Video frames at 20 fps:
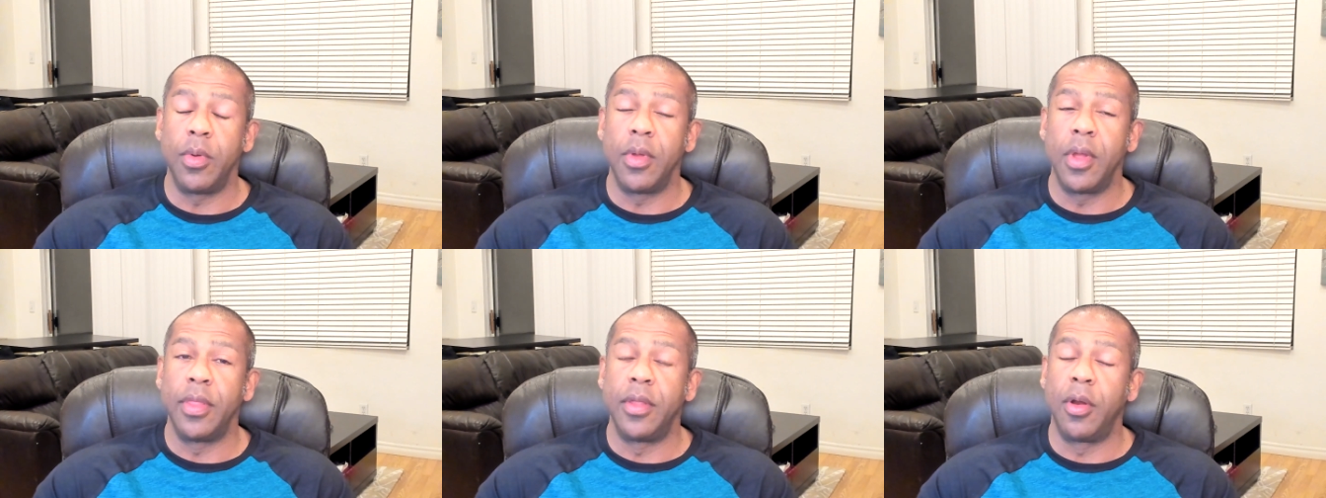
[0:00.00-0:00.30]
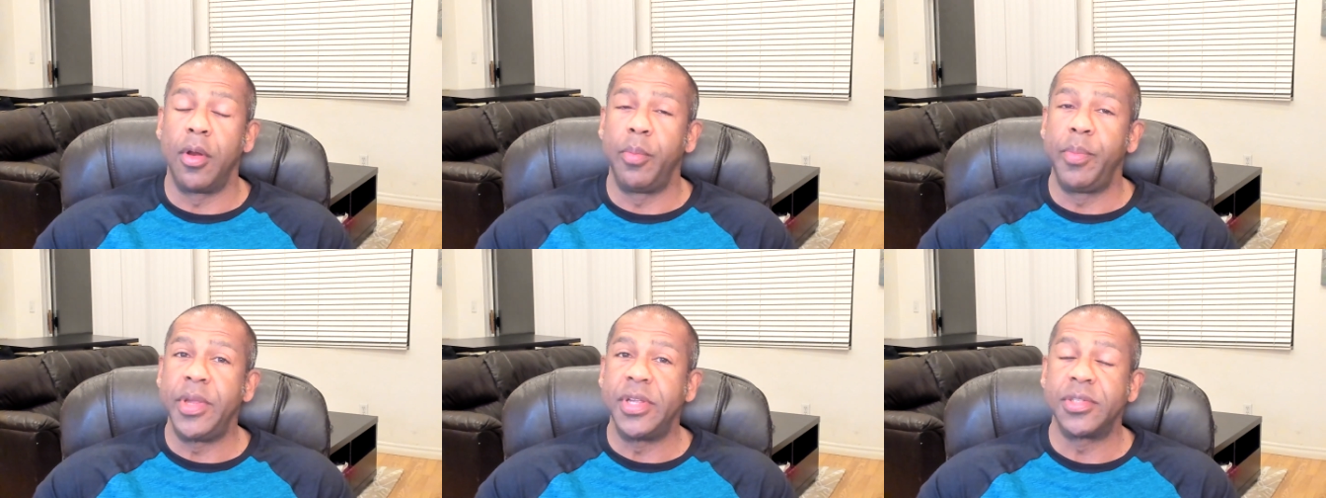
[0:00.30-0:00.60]

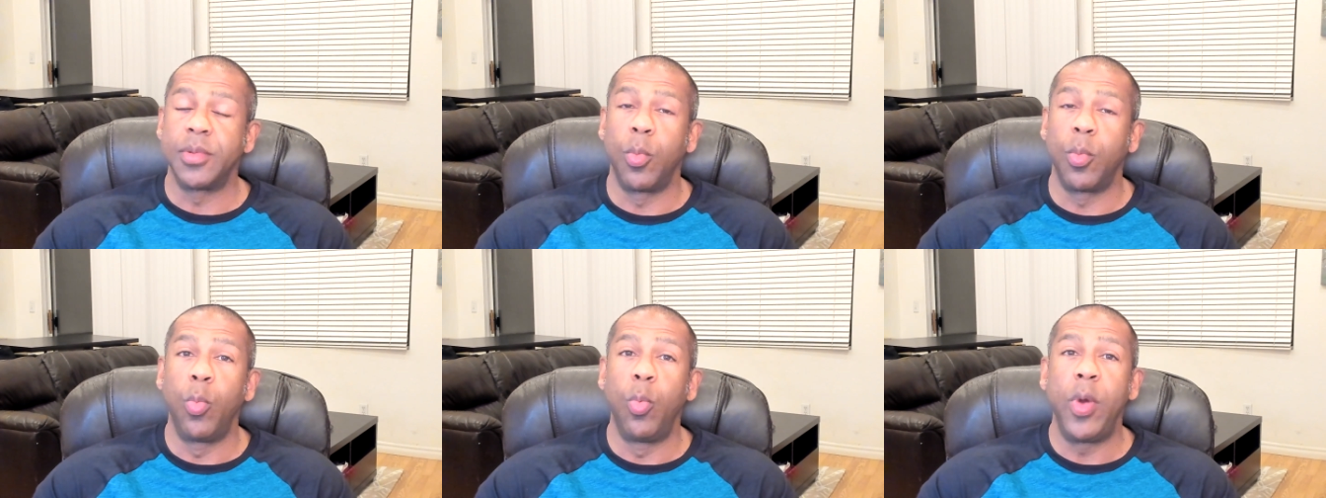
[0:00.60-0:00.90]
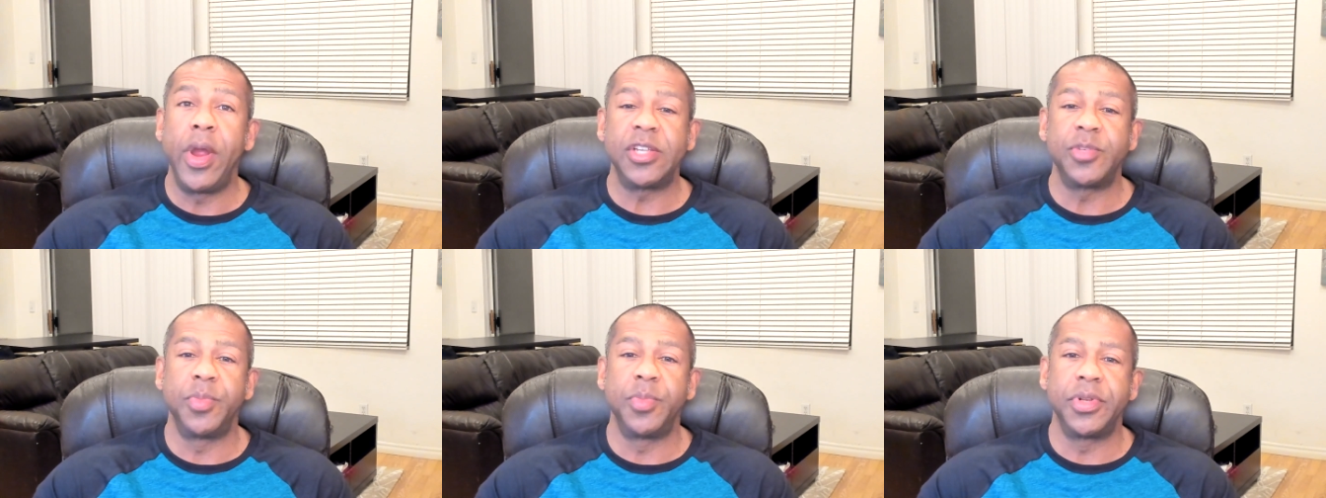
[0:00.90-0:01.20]
there'll be some
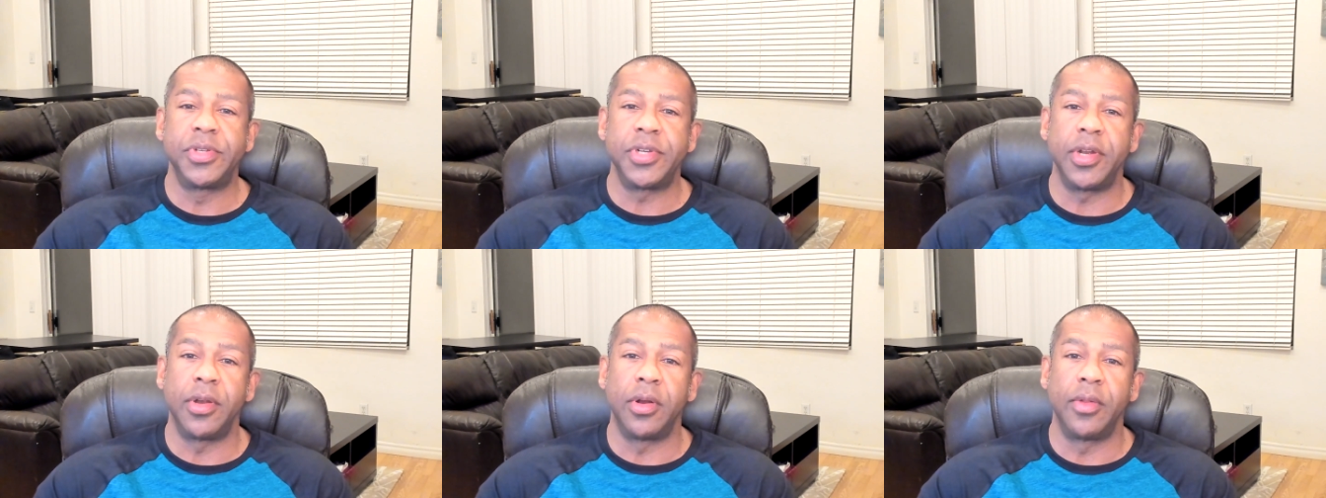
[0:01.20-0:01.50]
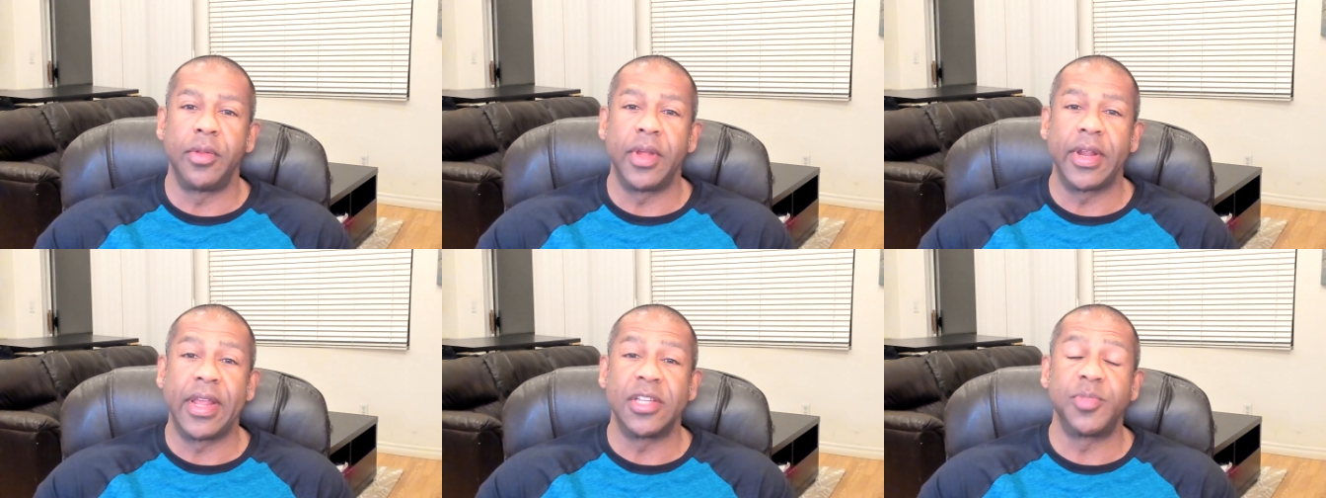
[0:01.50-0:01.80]
waste material
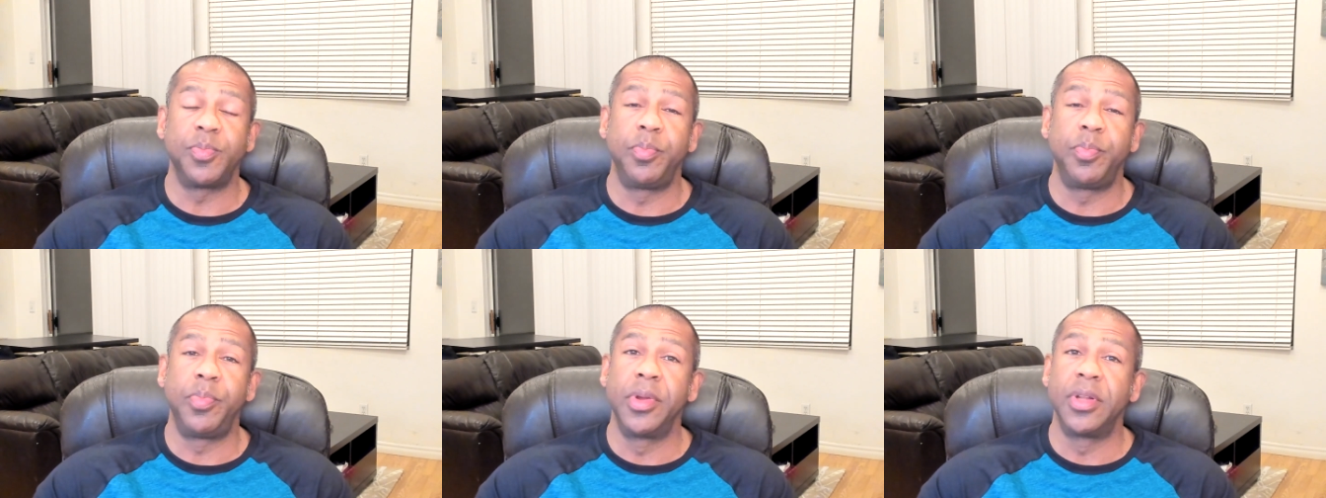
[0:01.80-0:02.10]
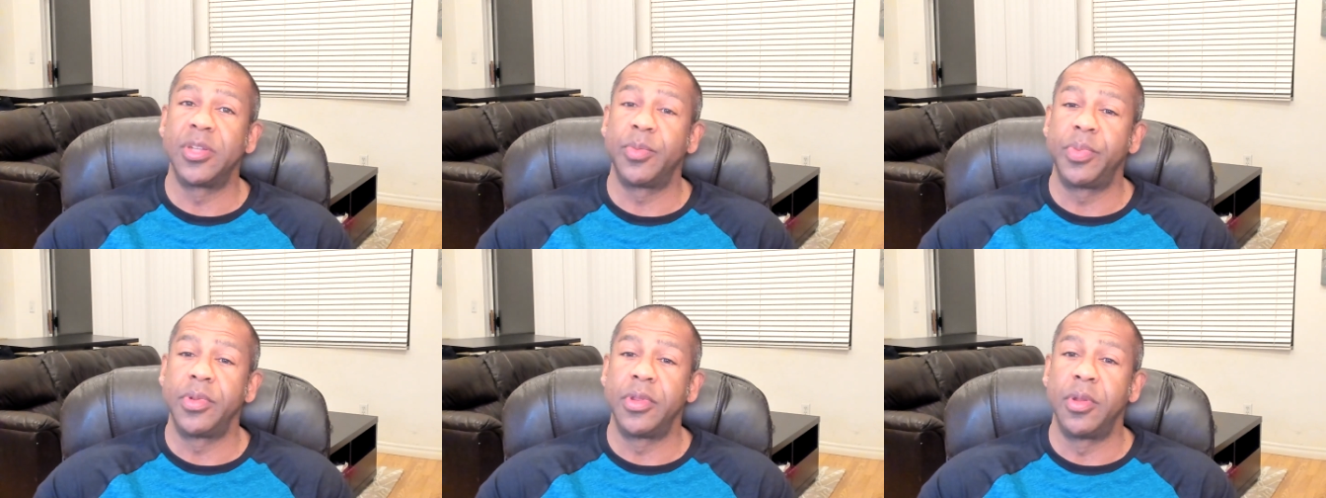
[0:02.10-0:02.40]
that gets
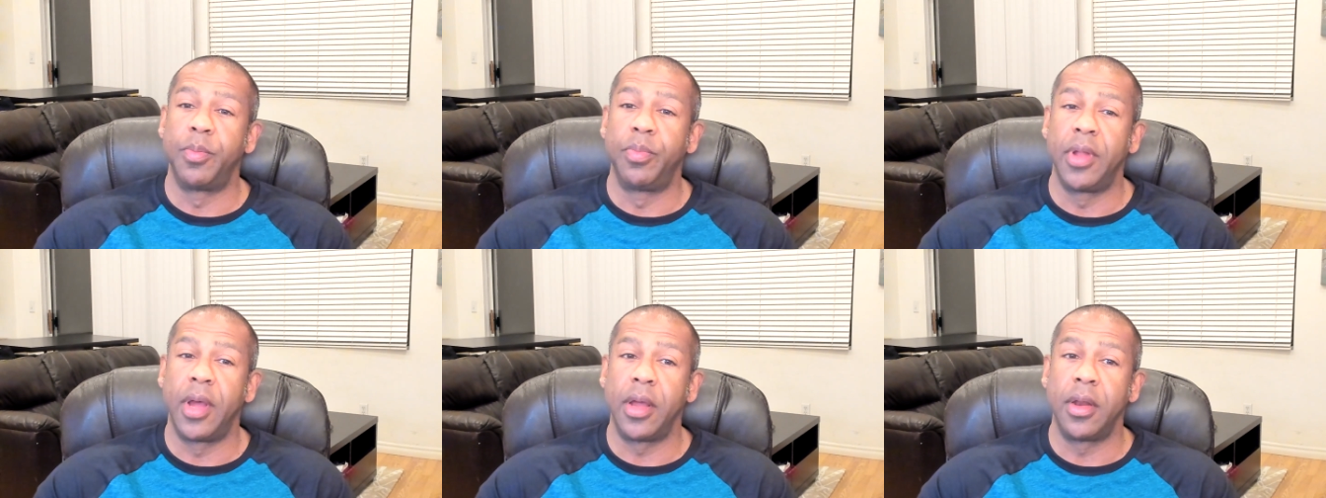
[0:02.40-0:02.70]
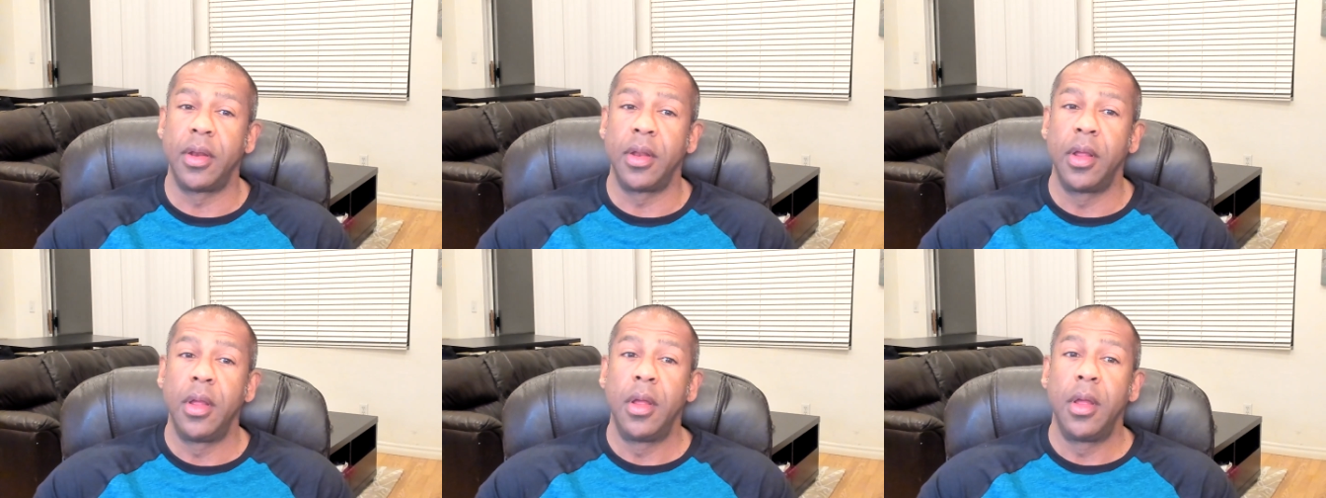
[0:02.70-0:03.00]
built up in the
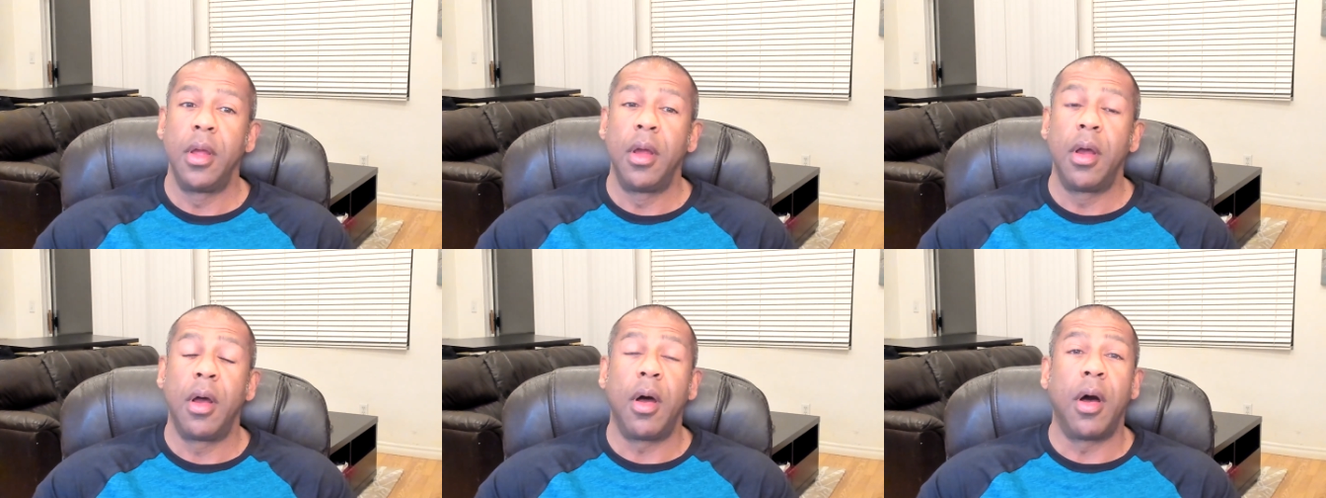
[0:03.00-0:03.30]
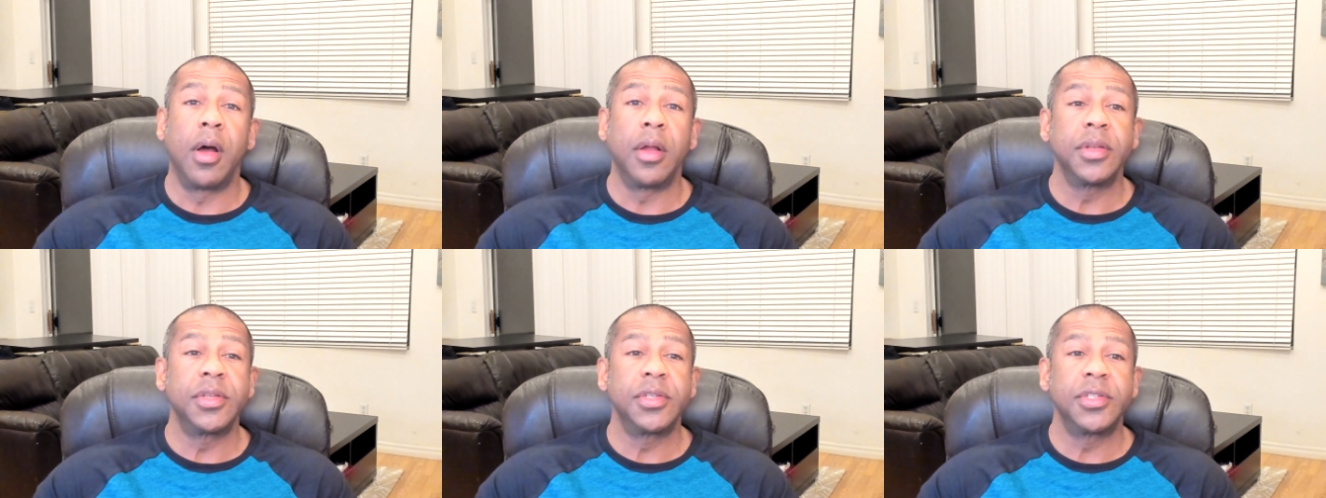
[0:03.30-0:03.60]
blood
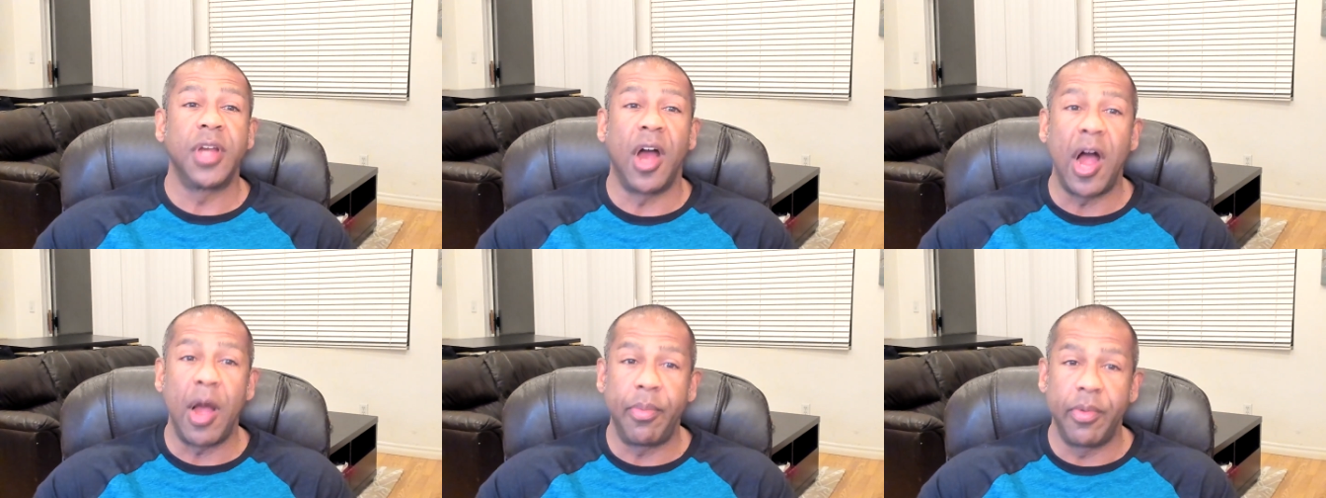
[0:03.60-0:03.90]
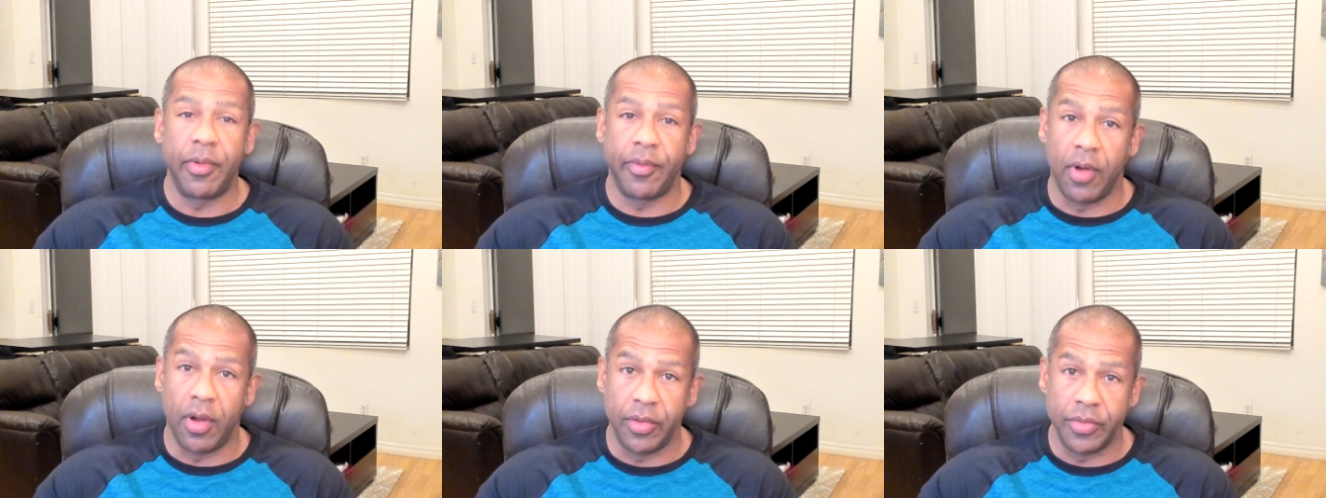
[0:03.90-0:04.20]
on top
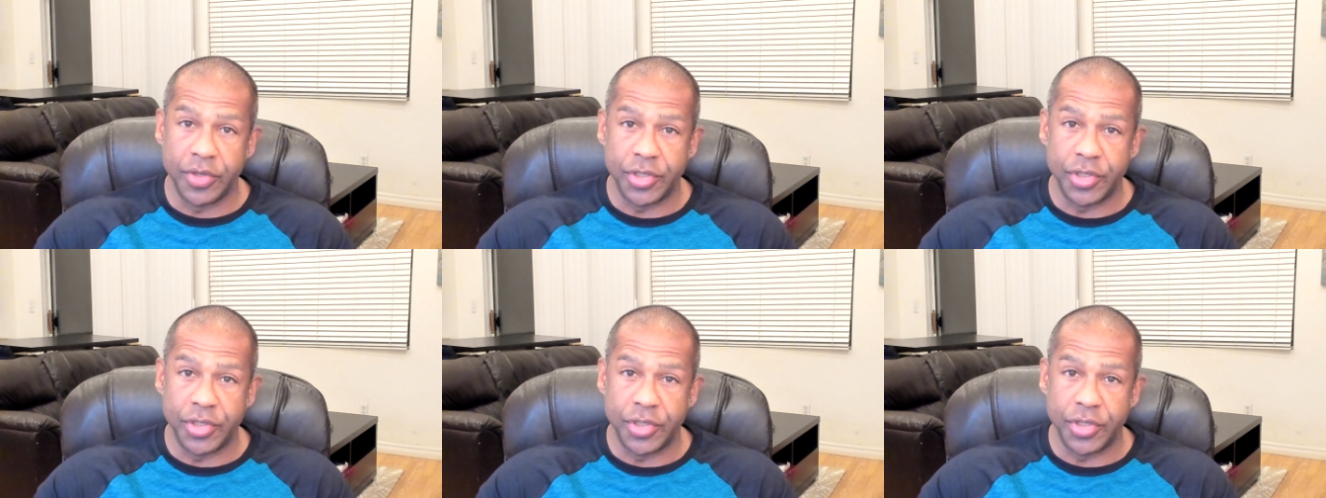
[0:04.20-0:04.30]
of all the